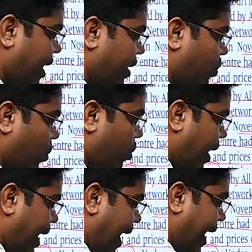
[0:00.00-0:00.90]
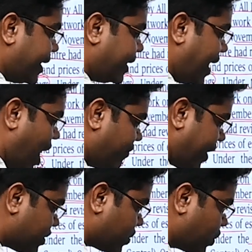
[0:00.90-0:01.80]
control, and they have
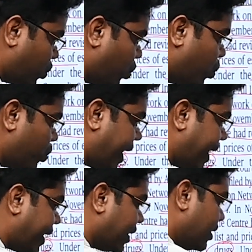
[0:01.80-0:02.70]
excluded